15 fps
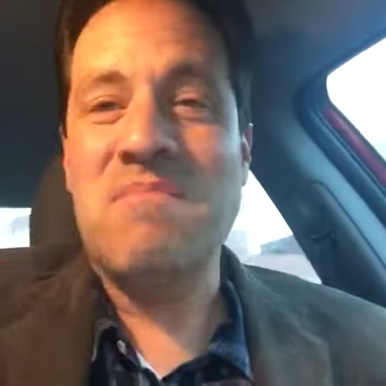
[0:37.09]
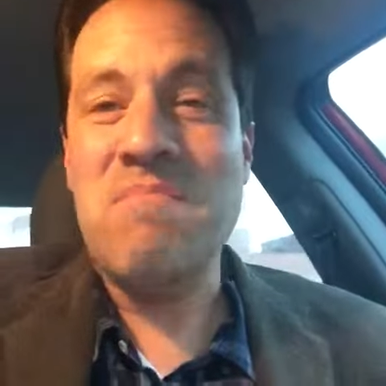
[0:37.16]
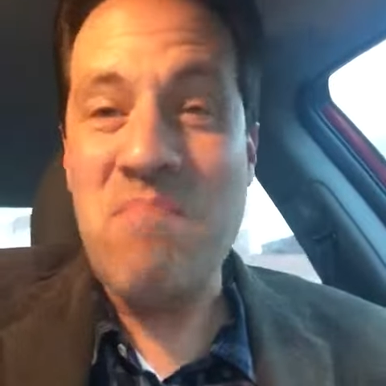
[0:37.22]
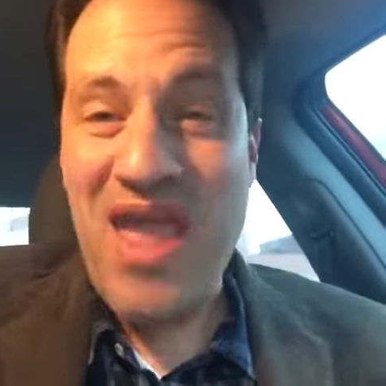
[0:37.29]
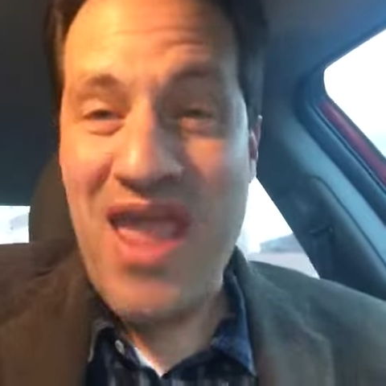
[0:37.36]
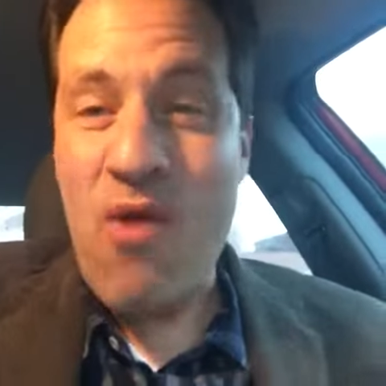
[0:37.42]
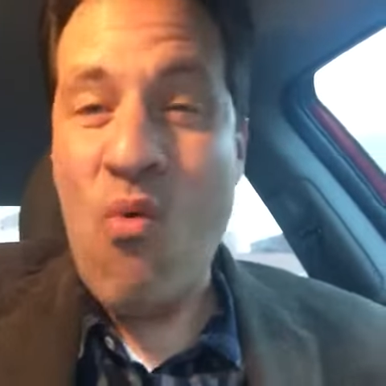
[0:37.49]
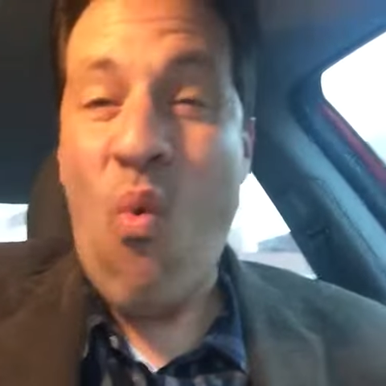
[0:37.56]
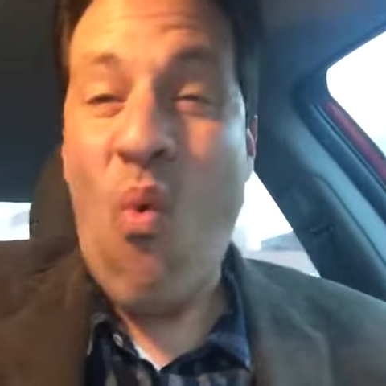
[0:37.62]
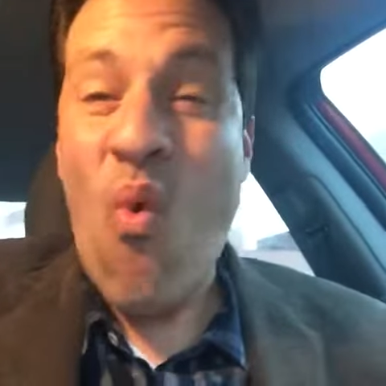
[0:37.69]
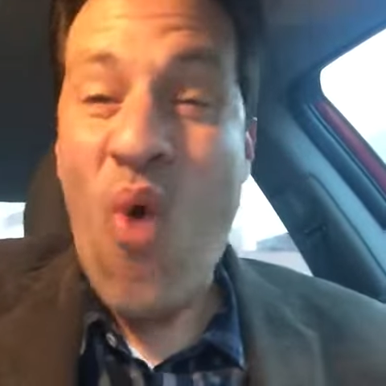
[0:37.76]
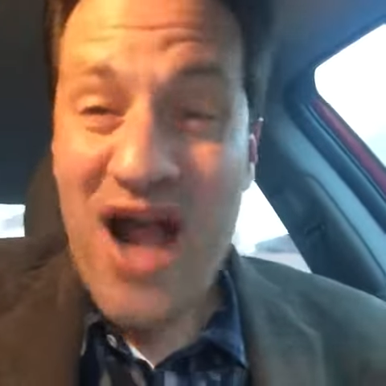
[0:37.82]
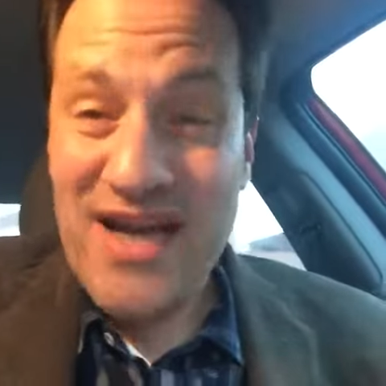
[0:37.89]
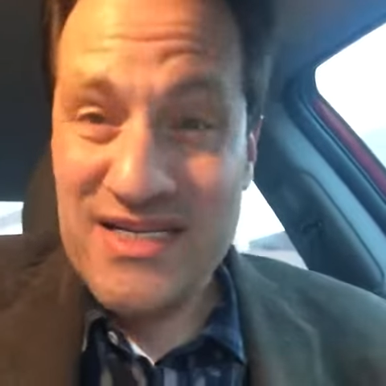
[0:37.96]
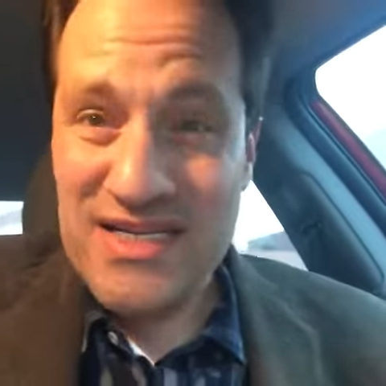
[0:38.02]
may
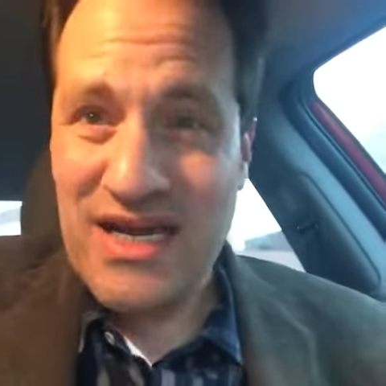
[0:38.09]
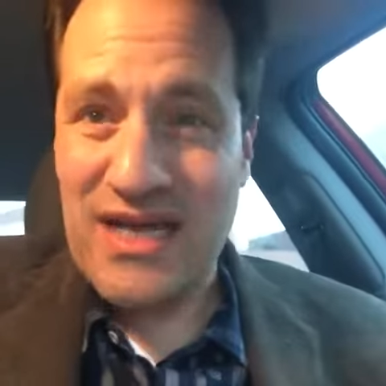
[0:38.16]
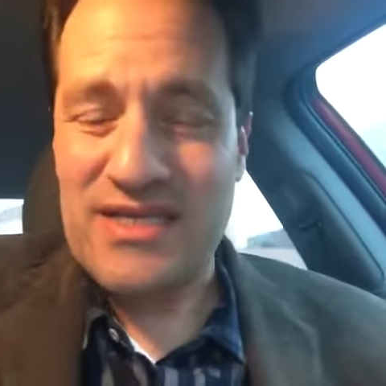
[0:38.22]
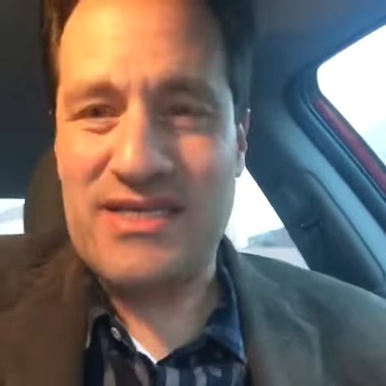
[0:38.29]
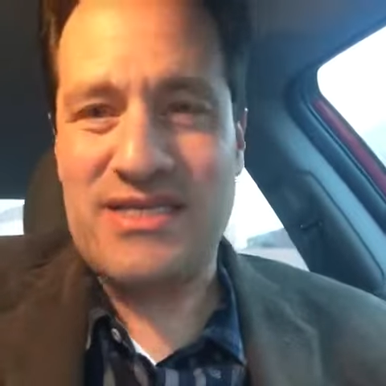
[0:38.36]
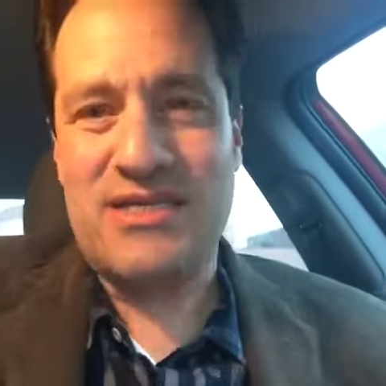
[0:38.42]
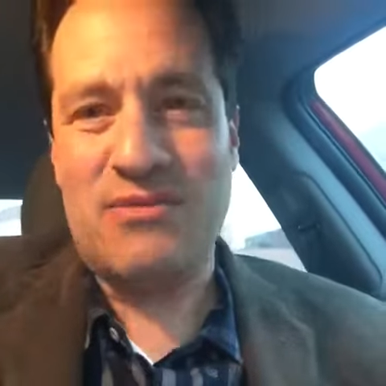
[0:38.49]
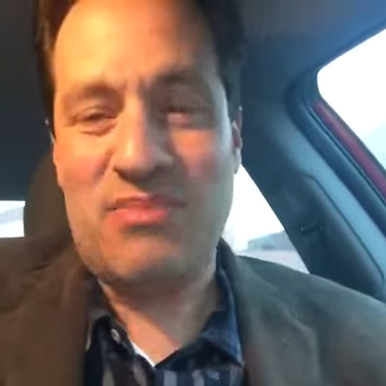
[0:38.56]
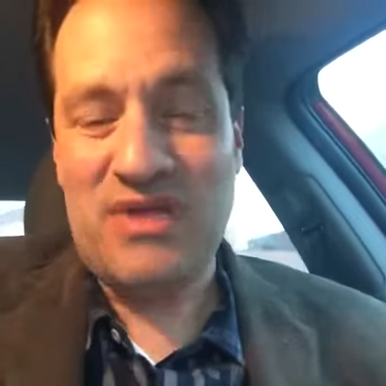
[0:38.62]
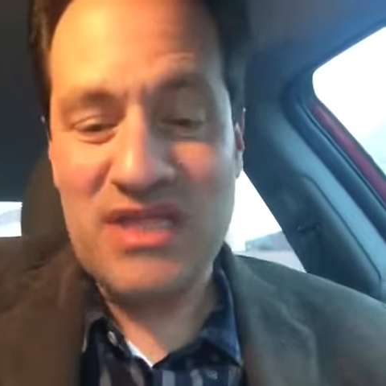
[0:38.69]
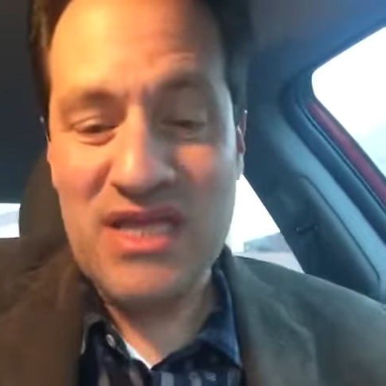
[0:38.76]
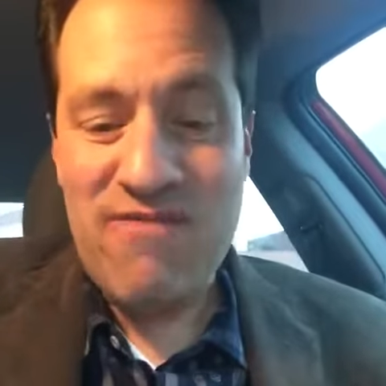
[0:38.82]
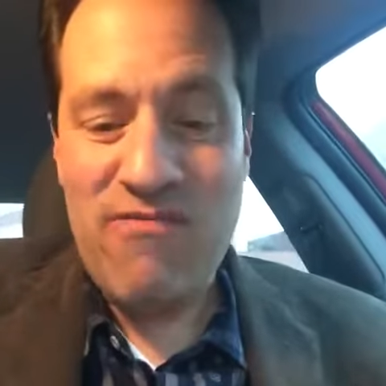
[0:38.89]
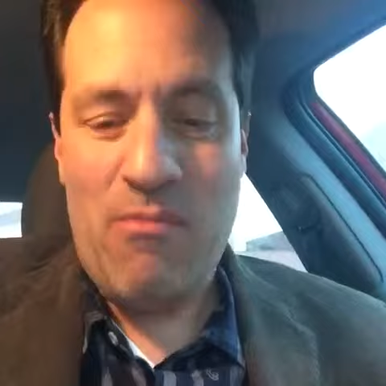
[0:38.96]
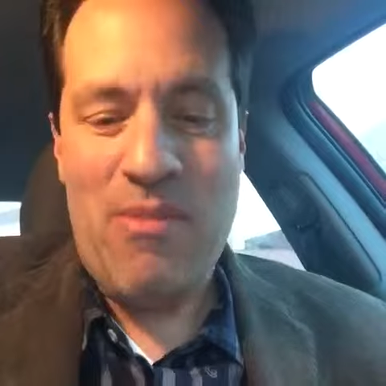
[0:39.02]
want us to
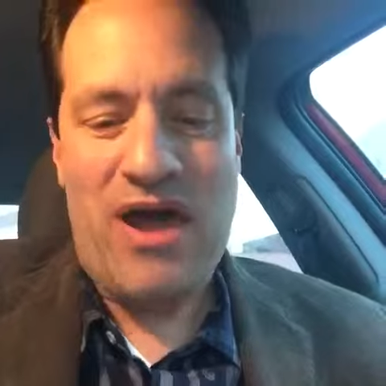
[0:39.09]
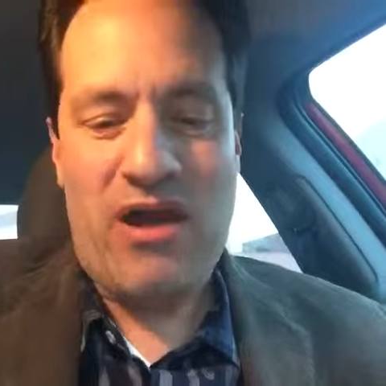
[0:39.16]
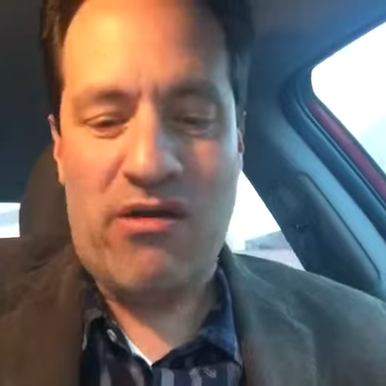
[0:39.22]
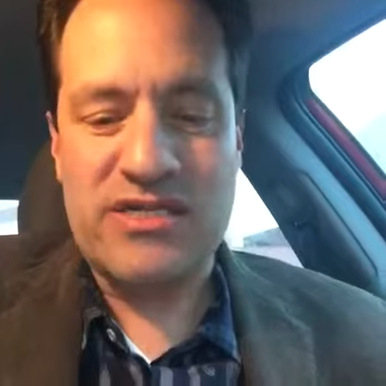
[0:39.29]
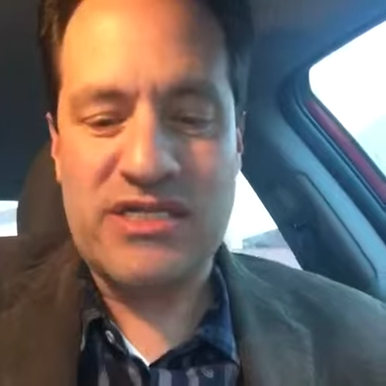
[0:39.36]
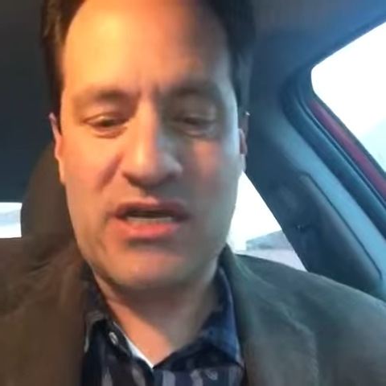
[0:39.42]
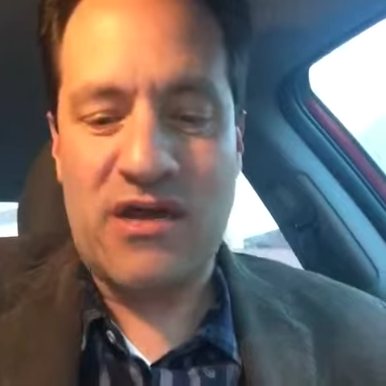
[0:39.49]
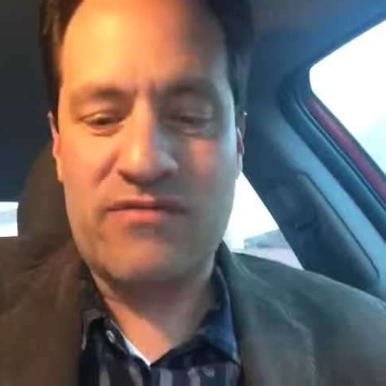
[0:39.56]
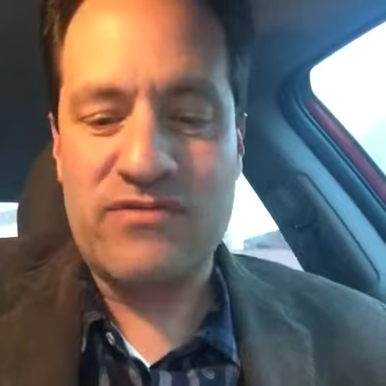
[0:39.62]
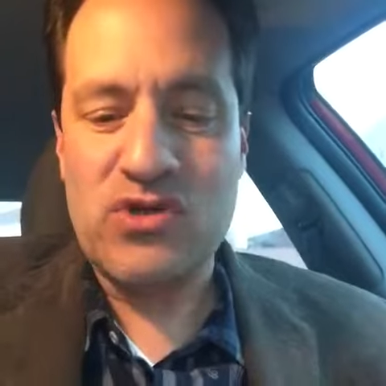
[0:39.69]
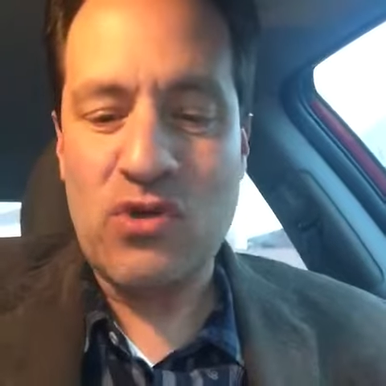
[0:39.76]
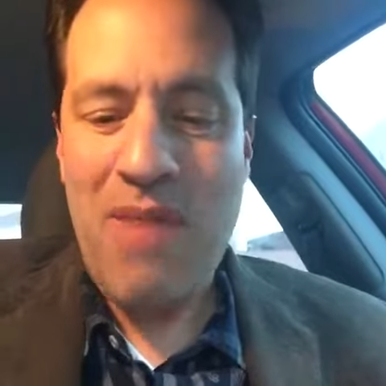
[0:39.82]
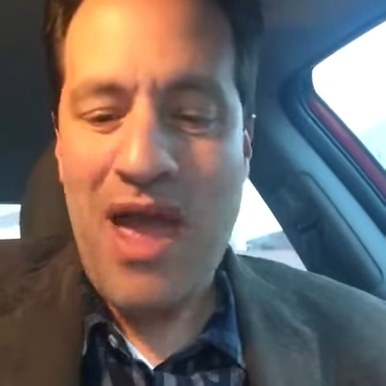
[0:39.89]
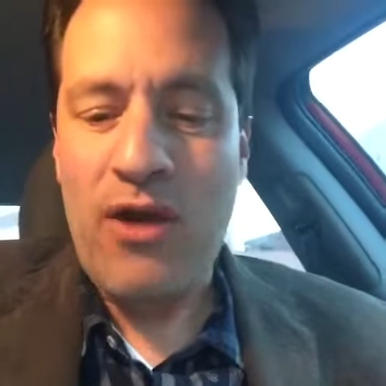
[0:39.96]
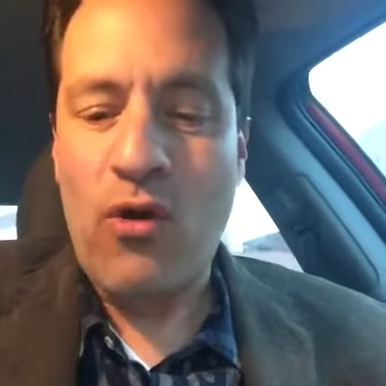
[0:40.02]
believe about ourselves,
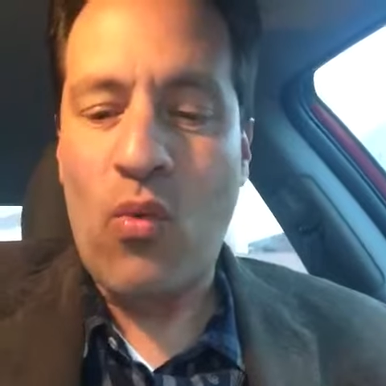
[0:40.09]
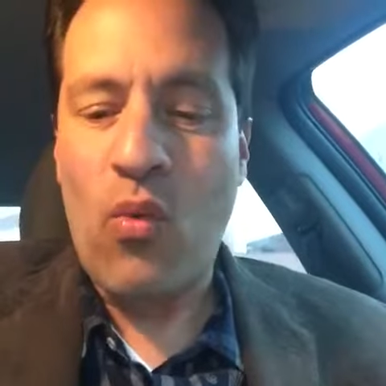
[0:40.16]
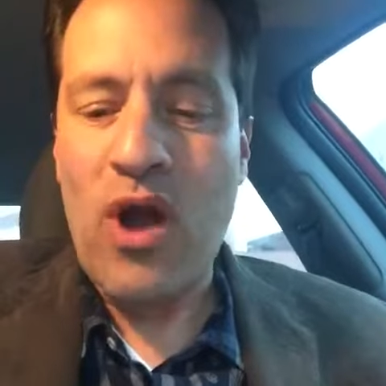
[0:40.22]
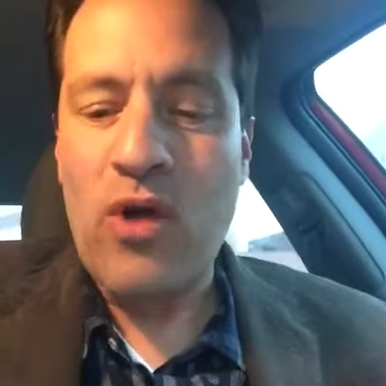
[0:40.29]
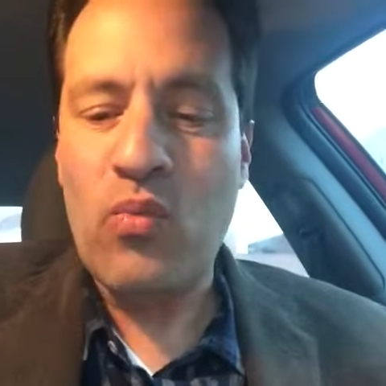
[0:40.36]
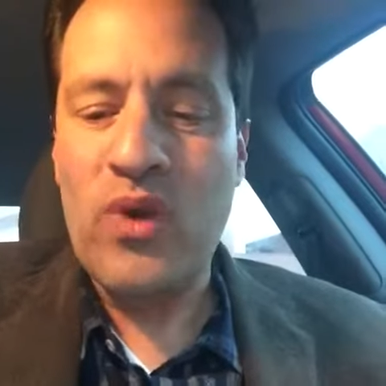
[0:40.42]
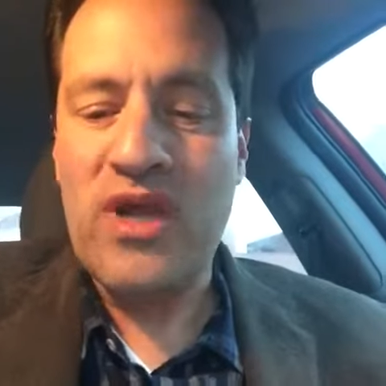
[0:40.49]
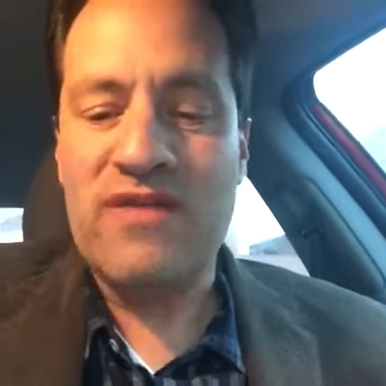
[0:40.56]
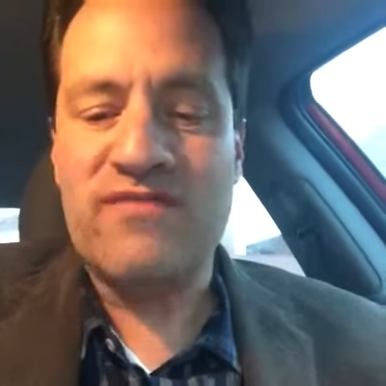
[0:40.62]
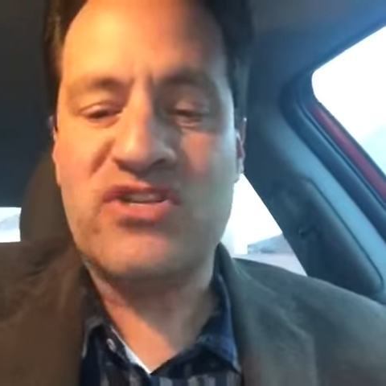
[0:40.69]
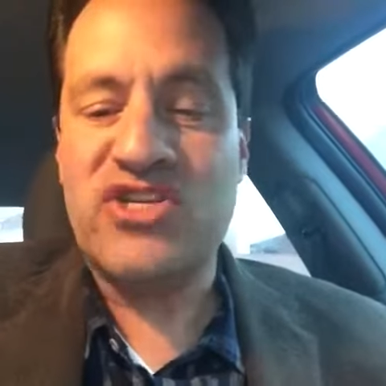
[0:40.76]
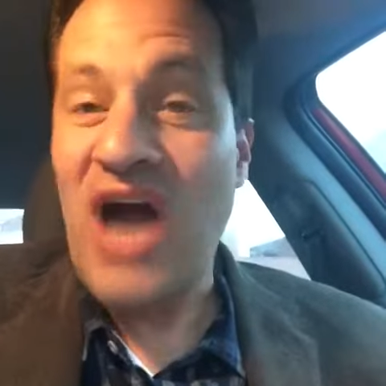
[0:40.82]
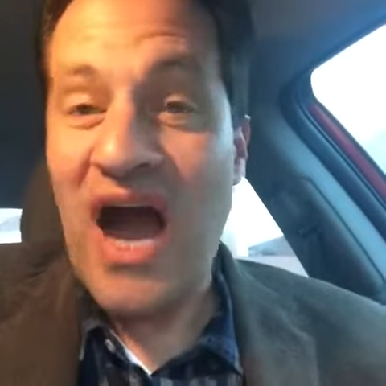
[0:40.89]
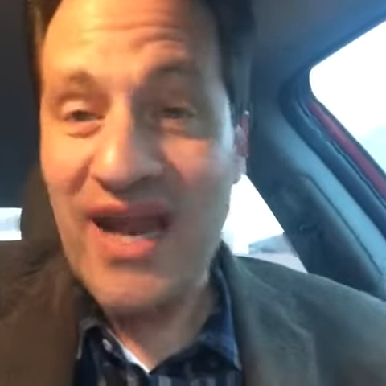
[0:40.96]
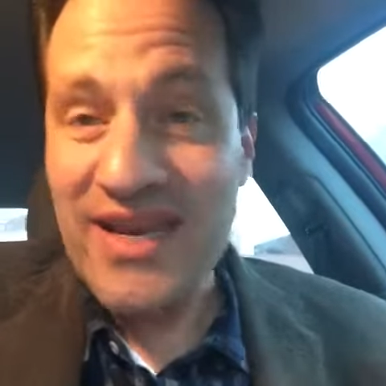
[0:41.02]
no matter what we
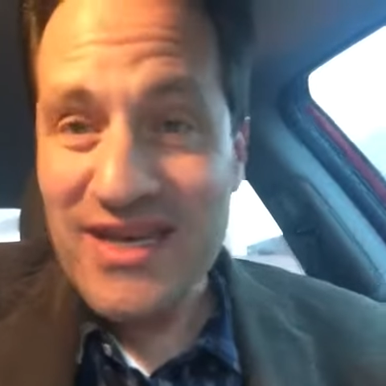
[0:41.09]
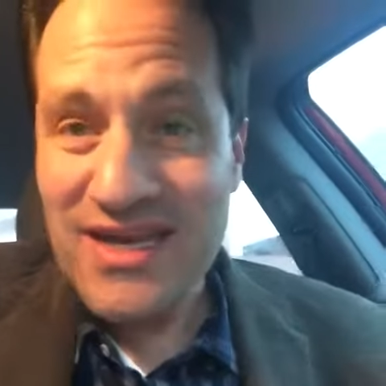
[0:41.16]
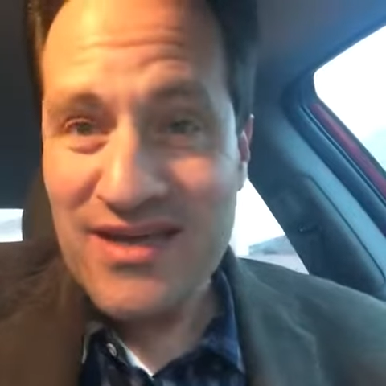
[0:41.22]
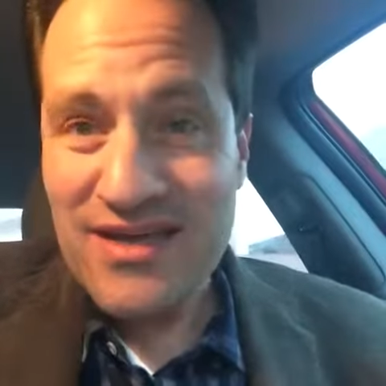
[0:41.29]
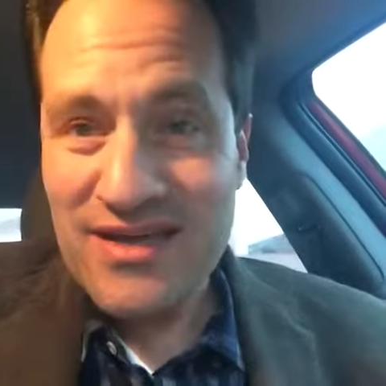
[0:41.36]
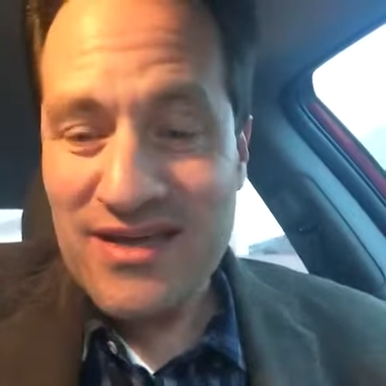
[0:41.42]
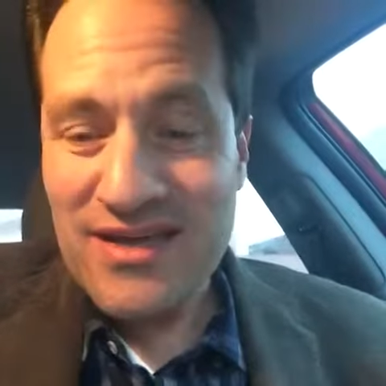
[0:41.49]
have done